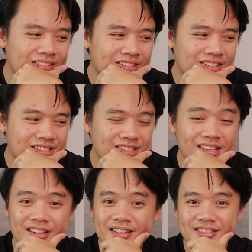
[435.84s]
This is
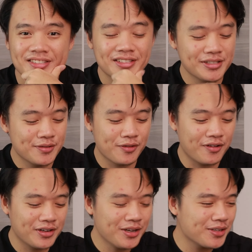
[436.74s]
nice. This is
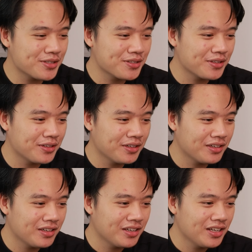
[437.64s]
very nice.
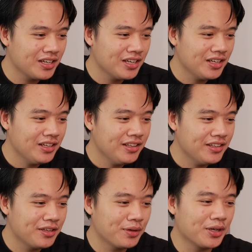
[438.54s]

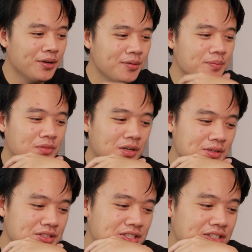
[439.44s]
Here we go. Now
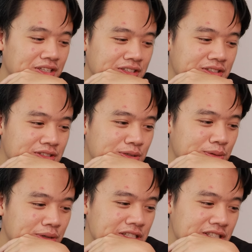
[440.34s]
he's standing
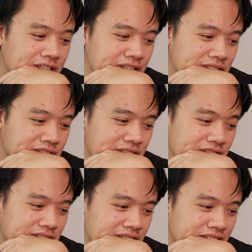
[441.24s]
towards us.
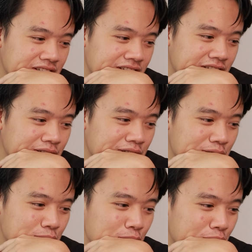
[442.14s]
Look at
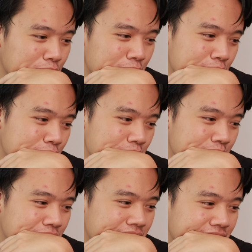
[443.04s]
the
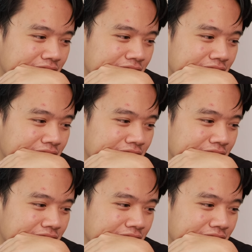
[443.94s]
shoes.